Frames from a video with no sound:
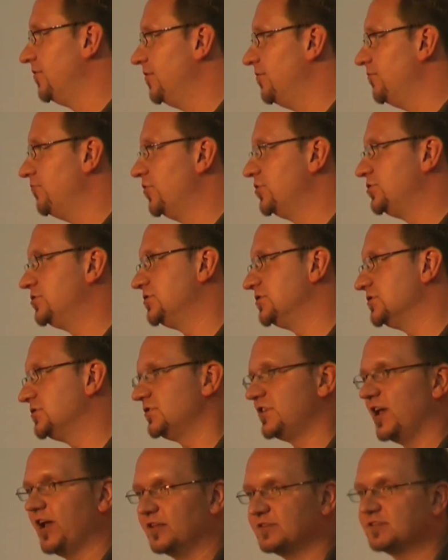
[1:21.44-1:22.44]
which
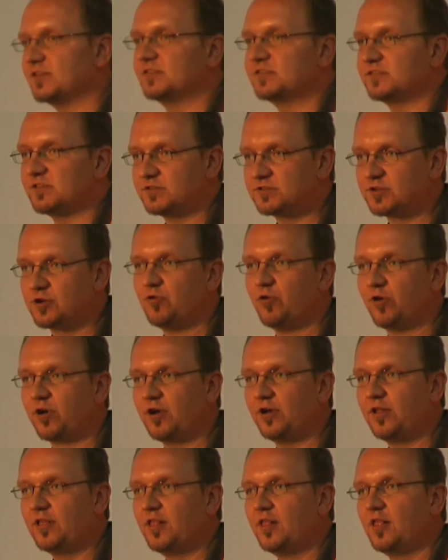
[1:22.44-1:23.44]
tells us that
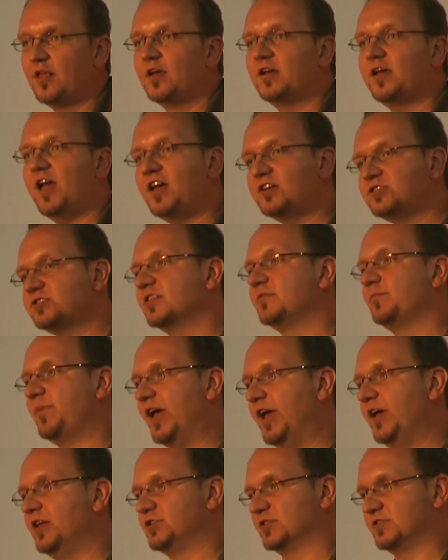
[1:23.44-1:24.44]
Google cached that
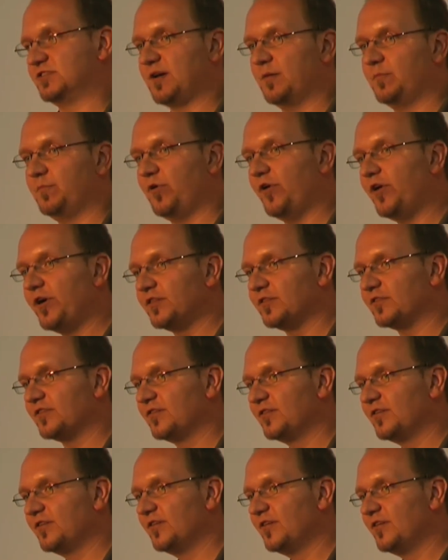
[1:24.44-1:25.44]
page at some point,
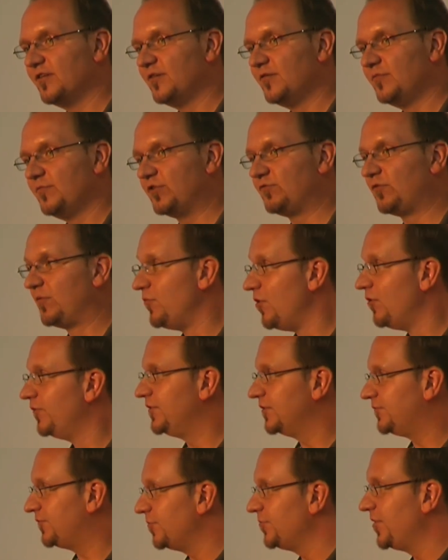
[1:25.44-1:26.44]
but removed
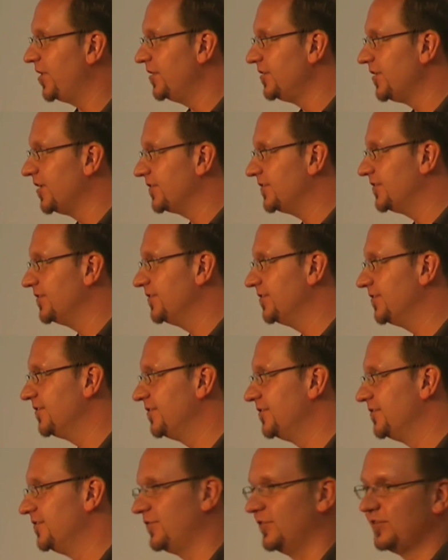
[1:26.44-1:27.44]
it from the index.
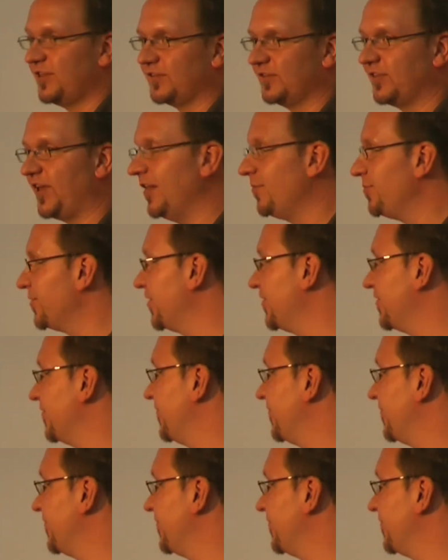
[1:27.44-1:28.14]
So it doesn't help you.